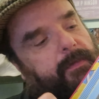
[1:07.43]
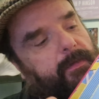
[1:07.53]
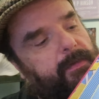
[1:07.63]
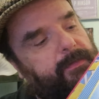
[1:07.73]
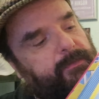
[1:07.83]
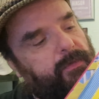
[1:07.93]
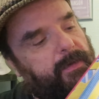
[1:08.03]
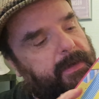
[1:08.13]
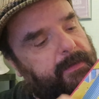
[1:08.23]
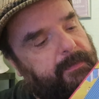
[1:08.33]
So let's
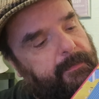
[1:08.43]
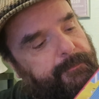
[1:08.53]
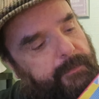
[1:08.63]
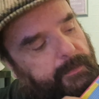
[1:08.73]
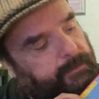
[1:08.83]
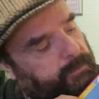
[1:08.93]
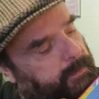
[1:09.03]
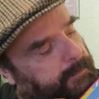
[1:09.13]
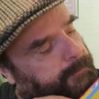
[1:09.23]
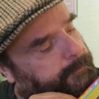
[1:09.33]
try and get to the first
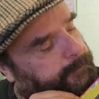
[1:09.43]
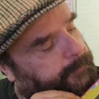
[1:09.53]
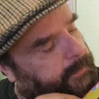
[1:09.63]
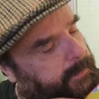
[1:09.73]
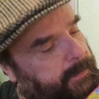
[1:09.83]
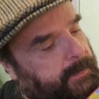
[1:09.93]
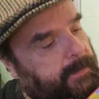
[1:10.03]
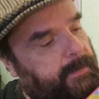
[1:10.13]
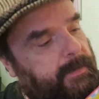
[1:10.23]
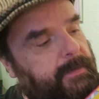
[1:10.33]
one.
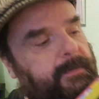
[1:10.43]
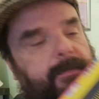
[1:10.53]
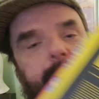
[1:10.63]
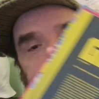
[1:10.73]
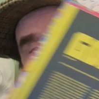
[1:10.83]
This is the